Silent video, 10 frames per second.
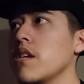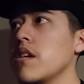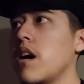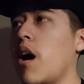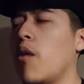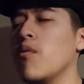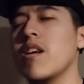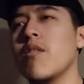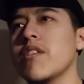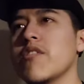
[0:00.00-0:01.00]

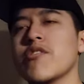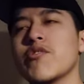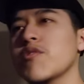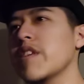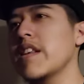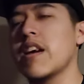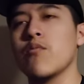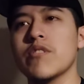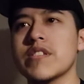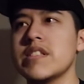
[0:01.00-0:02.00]
oh, either Tuesday night,
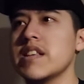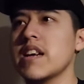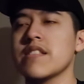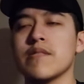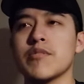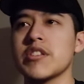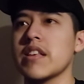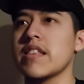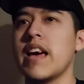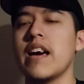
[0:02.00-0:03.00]
Wednesday night, some shit
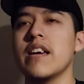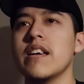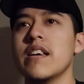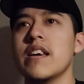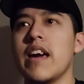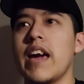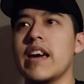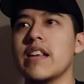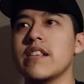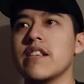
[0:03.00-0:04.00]
like that.
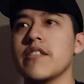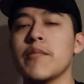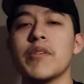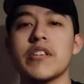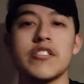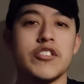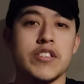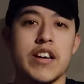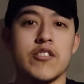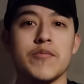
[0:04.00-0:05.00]
And uh, they barely just
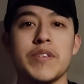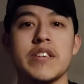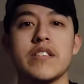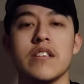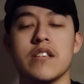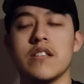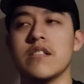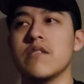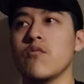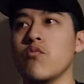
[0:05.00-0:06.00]
got to me
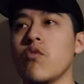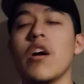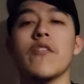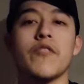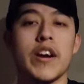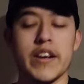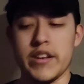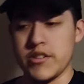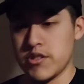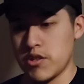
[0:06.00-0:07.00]
uh, uh,
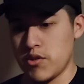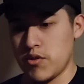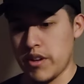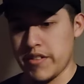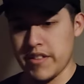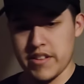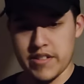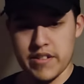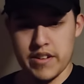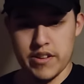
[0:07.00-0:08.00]
Friday. So I think
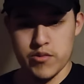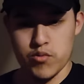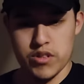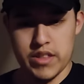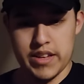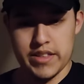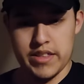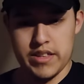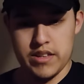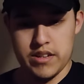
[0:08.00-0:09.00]
today is what like
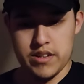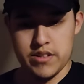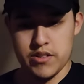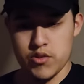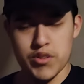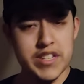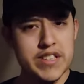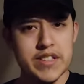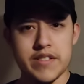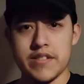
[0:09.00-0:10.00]
the uh, the
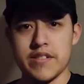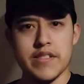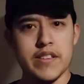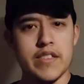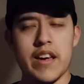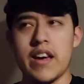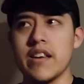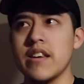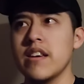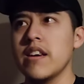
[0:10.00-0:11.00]
26th, something like that.
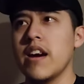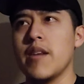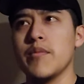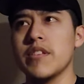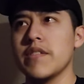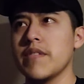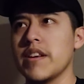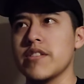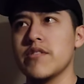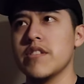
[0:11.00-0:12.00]
I believe
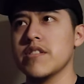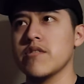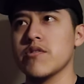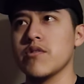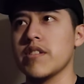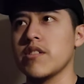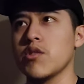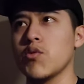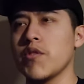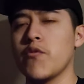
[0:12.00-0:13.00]
like two days ago, so like the
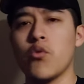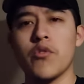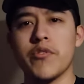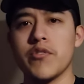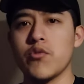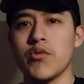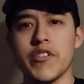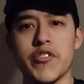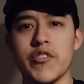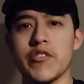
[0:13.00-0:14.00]
24th,
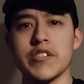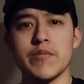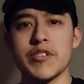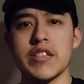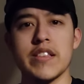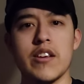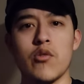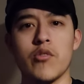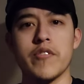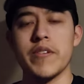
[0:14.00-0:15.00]
23rd, some shit like that. I
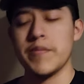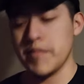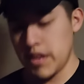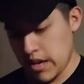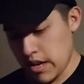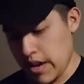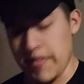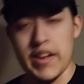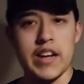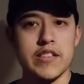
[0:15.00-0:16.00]
ordered them, and
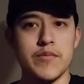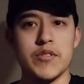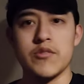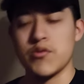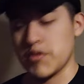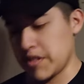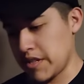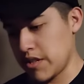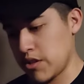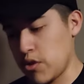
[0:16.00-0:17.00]
they got to me on the
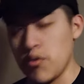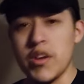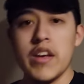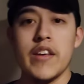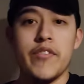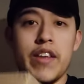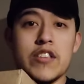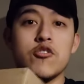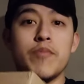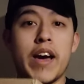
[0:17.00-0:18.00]
26th. So not
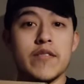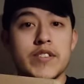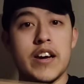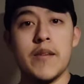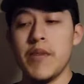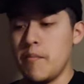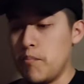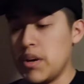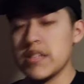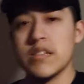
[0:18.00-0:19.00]
too bad of time,
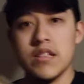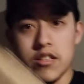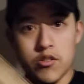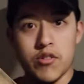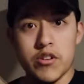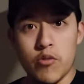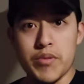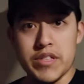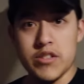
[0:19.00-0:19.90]
but let's go and open these